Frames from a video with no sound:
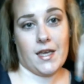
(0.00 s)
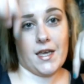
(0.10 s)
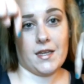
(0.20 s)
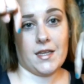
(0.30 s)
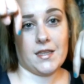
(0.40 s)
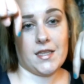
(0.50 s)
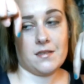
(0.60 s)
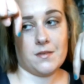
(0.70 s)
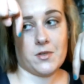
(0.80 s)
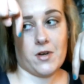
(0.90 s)
and hit that
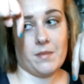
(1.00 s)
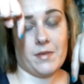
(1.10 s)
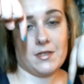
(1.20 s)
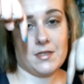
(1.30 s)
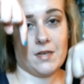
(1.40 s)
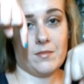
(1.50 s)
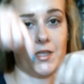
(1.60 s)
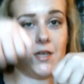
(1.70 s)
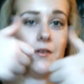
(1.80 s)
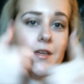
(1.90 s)
subscribe button down
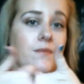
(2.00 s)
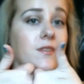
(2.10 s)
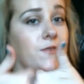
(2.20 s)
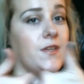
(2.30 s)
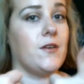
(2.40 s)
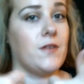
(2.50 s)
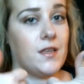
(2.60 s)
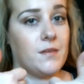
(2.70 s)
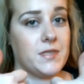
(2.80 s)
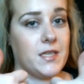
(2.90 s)
below. Give this video a
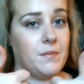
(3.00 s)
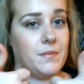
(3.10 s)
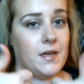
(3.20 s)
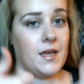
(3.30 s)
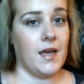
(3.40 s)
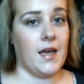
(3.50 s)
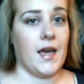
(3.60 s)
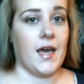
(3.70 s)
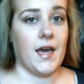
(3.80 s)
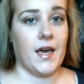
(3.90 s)
thumbs up.
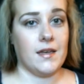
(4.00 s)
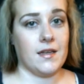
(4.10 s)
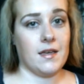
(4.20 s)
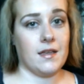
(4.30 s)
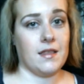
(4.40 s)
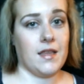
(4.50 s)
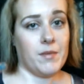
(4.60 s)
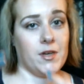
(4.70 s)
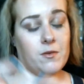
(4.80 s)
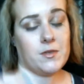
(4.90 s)
And let
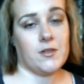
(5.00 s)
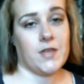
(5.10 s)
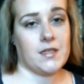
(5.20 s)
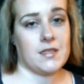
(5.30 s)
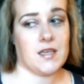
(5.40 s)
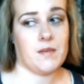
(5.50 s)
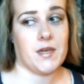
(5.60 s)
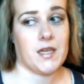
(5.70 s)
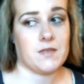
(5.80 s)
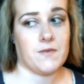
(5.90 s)
me know what you'd like to see in my
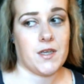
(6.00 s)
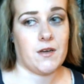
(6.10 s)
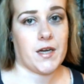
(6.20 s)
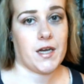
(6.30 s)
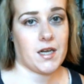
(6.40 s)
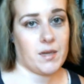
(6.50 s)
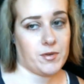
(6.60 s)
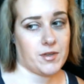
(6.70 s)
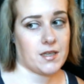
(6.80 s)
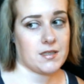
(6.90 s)
next video. I got a couple
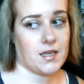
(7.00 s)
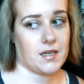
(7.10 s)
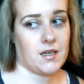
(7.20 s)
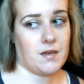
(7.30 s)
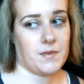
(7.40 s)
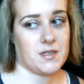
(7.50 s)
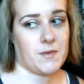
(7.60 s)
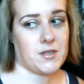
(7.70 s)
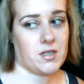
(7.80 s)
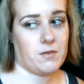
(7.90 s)
things lined up,
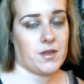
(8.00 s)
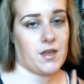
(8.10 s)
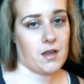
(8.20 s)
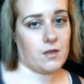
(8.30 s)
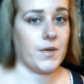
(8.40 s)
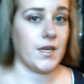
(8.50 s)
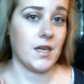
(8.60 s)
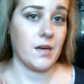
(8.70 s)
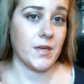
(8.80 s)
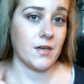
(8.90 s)
especially with Halloween
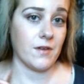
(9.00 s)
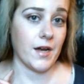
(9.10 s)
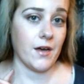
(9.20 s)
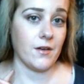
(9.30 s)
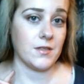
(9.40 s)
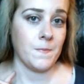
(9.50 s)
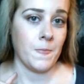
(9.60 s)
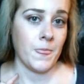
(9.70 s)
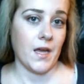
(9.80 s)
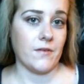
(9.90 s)
coming around.
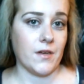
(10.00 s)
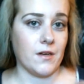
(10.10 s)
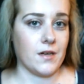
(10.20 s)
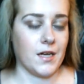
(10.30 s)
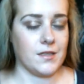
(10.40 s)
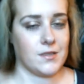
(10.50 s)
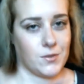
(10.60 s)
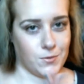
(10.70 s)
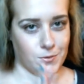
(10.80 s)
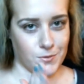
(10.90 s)
I've got all kinds of
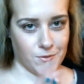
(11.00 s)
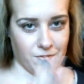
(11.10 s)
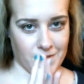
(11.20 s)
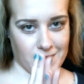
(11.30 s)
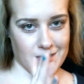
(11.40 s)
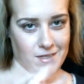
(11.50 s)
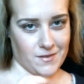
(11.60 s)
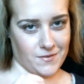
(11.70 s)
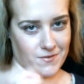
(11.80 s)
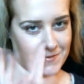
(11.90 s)
cool, fun
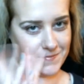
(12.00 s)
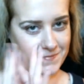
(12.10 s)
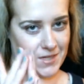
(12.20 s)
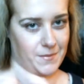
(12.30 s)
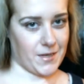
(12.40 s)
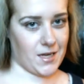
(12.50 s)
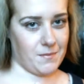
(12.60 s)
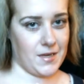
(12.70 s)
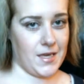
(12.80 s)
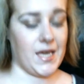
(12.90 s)
stuff coming
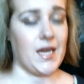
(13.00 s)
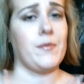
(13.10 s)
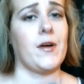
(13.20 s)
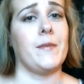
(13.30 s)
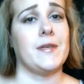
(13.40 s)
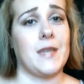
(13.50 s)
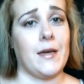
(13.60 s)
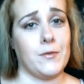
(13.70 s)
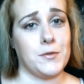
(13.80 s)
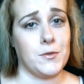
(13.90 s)
up. And I promise I
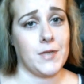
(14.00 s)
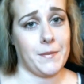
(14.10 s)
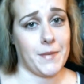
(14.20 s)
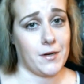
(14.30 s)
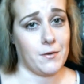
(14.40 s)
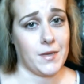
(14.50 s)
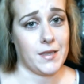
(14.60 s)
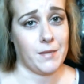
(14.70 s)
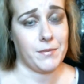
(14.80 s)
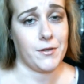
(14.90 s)
will do a lot better with
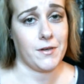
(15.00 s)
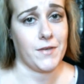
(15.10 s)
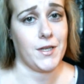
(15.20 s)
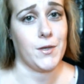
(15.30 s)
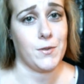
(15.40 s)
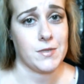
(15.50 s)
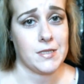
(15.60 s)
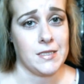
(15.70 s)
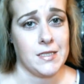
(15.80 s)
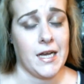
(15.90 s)
uploading videos.
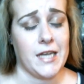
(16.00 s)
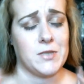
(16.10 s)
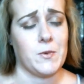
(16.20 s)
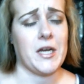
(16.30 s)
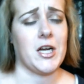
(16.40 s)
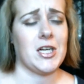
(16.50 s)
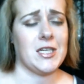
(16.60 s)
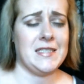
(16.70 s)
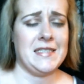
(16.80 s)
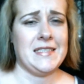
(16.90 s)
I swear.
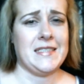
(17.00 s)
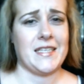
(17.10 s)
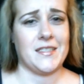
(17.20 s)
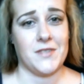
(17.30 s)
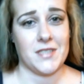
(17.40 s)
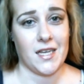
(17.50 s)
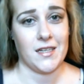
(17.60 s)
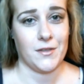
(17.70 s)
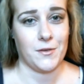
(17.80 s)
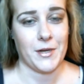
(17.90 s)
Things have just gotten
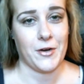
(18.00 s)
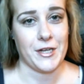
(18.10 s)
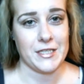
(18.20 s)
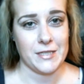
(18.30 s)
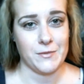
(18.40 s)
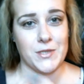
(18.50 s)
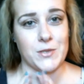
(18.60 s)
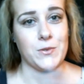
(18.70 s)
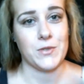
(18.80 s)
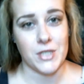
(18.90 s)
a little bit crazy with
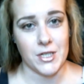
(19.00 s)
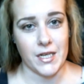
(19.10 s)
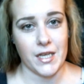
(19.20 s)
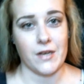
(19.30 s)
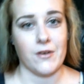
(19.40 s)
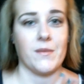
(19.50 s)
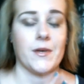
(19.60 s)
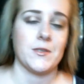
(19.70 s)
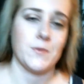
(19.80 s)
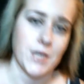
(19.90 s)
school starting, going
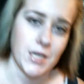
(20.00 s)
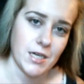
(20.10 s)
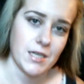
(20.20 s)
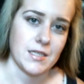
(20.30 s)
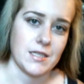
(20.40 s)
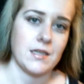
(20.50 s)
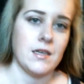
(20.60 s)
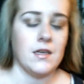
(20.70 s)
back to work, and